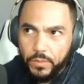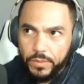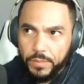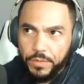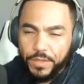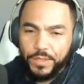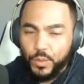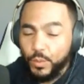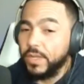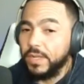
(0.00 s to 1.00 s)
some of the things that
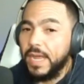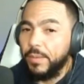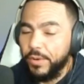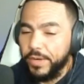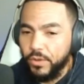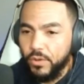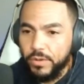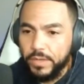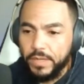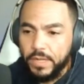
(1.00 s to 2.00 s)
we were collaborating
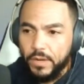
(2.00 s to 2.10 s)
on